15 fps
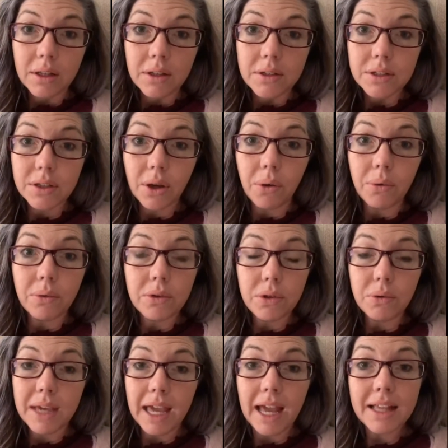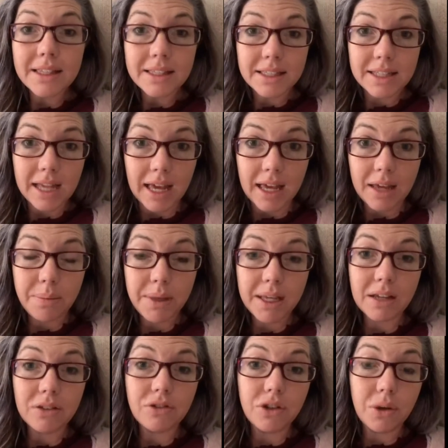So you can't stay
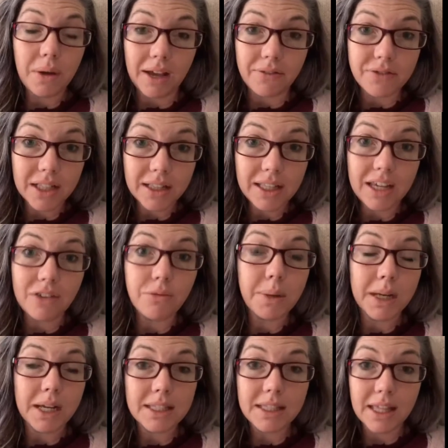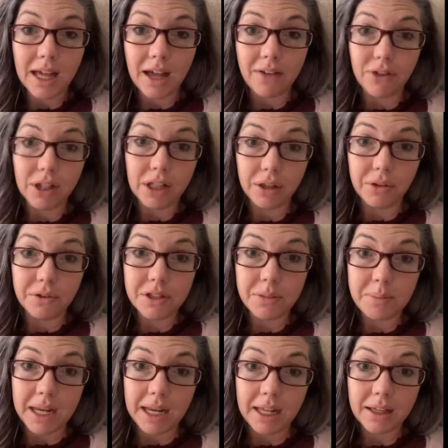because you have to leave because they have a closed
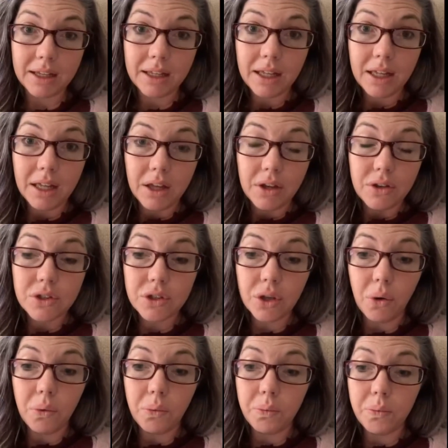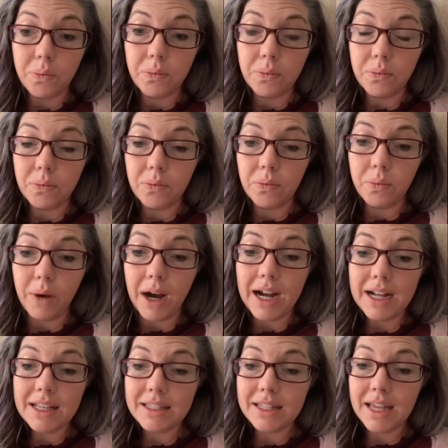meeting. So
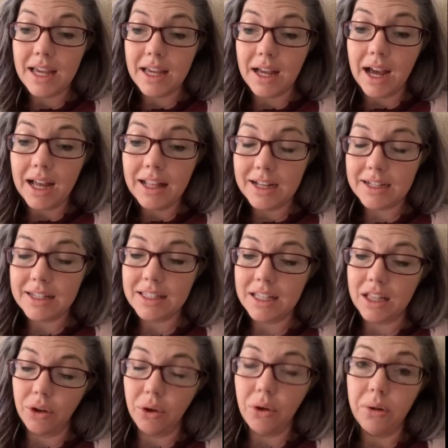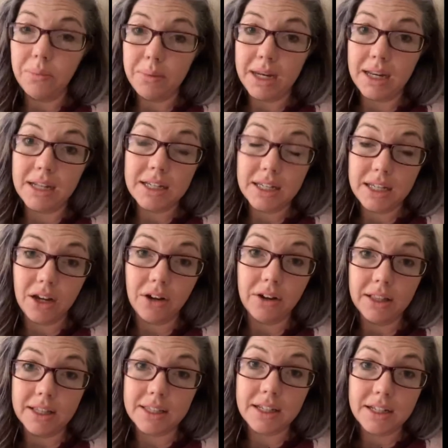I like to stay the whole meeting to hear
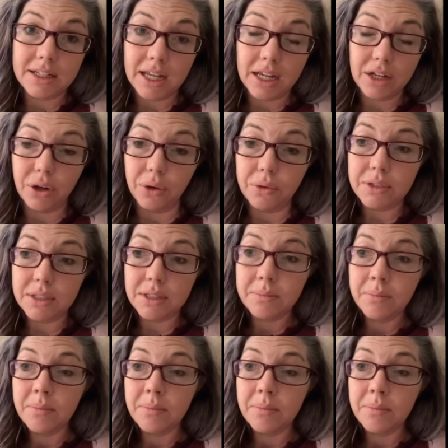and listen and take notes.